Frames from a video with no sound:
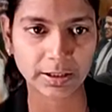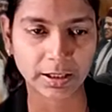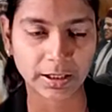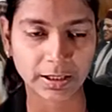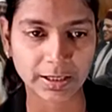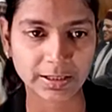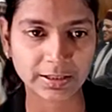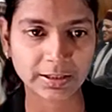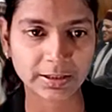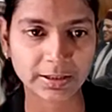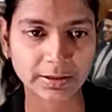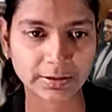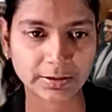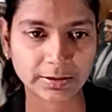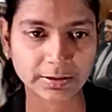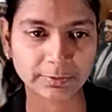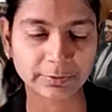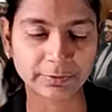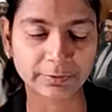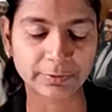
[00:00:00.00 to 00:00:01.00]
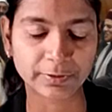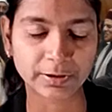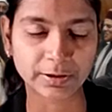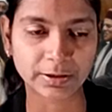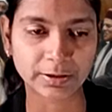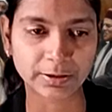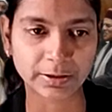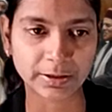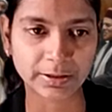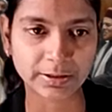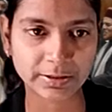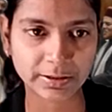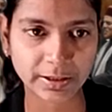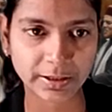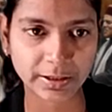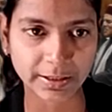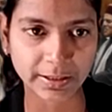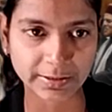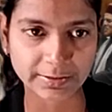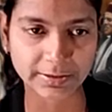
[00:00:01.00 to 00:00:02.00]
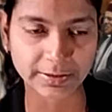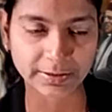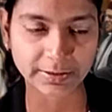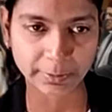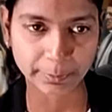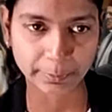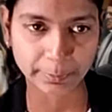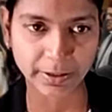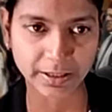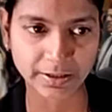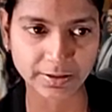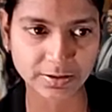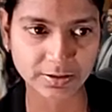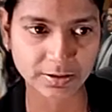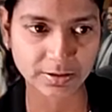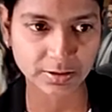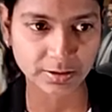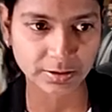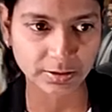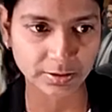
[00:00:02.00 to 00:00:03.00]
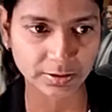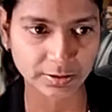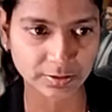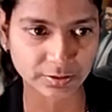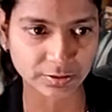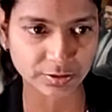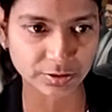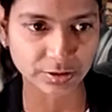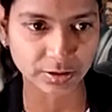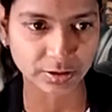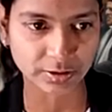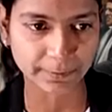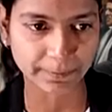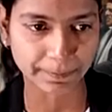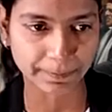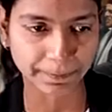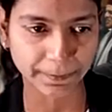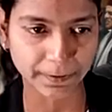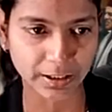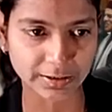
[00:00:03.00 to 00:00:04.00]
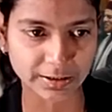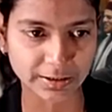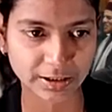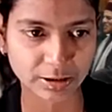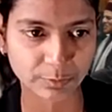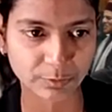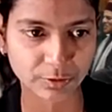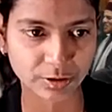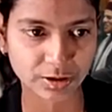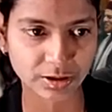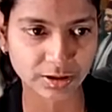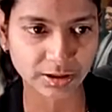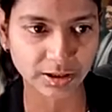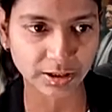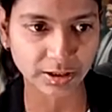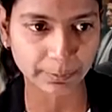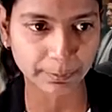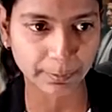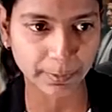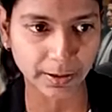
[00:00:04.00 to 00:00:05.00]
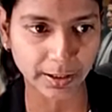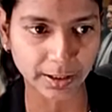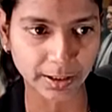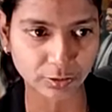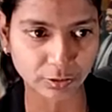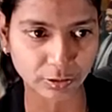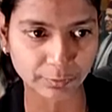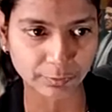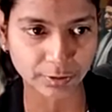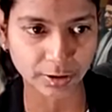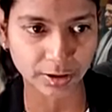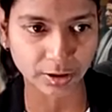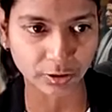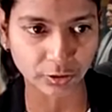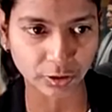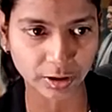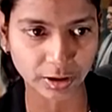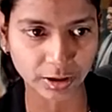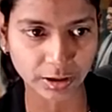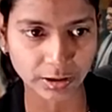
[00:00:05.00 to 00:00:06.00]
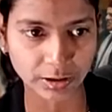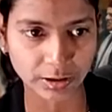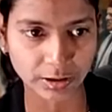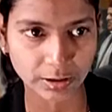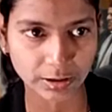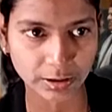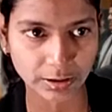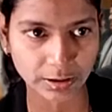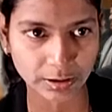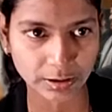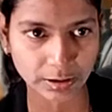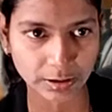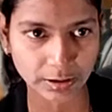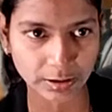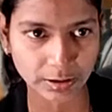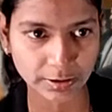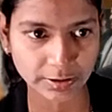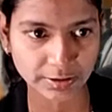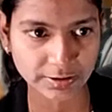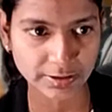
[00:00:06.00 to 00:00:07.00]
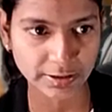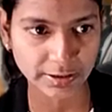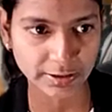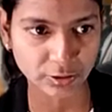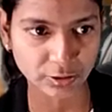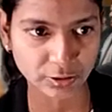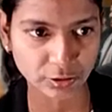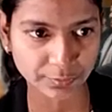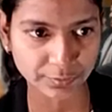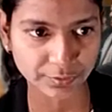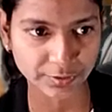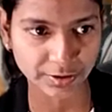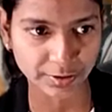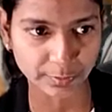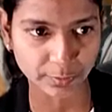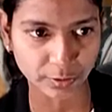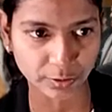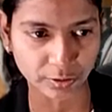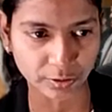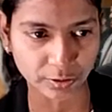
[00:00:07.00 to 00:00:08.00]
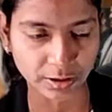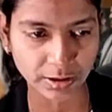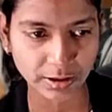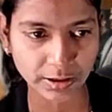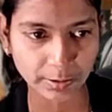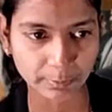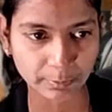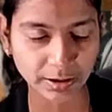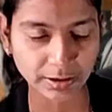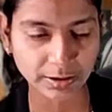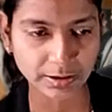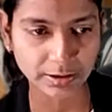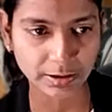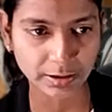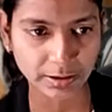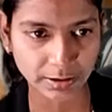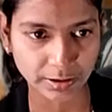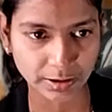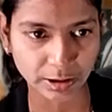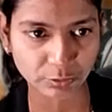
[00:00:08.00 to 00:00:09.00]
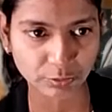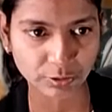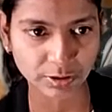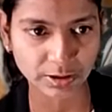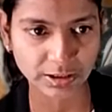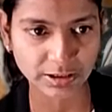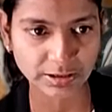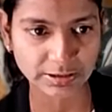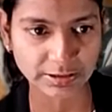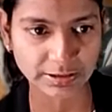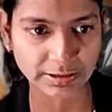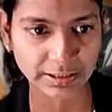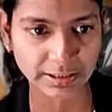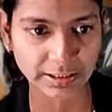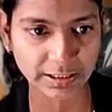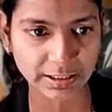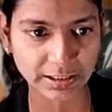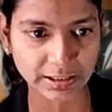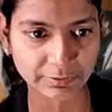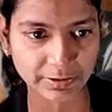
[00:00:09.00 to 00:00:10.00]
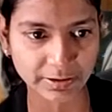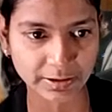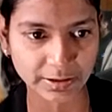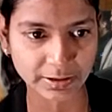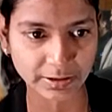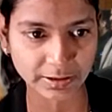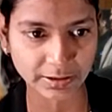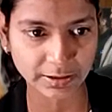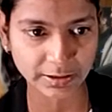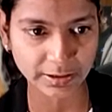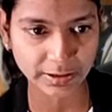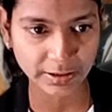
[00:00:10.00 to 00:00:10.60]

Earlier, uh, uh, in the in, in the past, um, Hatti community are part of the royal state of Sirmaur, but nowadays they are living in